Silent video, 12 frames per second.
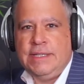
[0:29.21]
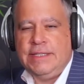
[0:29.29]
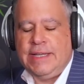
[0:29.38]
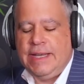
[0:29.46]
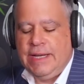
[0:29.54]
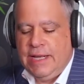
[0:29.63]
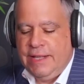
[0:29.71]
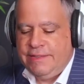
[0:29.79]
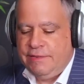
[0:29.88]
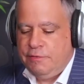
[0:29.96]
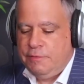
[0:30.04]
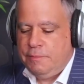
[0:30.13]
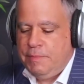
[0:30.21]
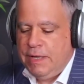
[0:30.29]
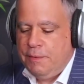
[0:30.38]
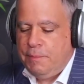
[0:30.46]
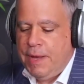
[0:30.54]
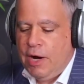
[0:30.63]
Dynacons has been
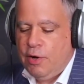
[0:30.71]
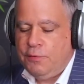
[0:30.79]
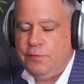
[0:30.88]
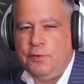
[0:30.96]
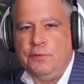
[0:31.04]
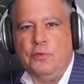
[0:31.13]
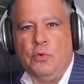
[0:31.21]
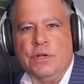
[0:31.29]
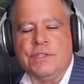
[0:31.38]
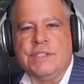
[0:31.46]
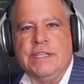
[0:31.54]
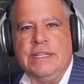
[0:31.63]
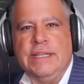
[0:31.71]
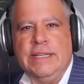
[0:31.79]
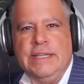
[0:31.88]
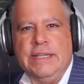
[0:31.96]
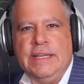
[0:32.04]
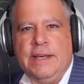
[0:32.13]
a powerful force in
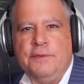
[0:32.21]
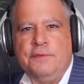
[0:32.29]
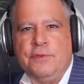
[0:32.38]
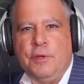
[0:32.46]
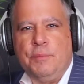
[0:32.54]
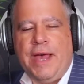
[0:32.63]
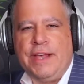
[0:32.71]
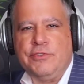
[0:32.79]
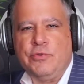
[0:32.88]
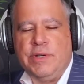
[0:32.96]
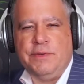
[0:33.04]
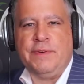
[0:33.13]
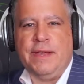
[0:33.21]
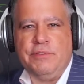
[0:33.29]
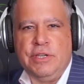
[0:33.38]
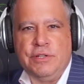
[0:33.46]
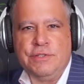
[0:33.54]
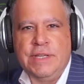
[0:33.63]
India for the past 25
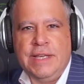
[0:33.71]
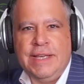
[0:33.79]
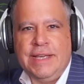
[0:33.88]
years,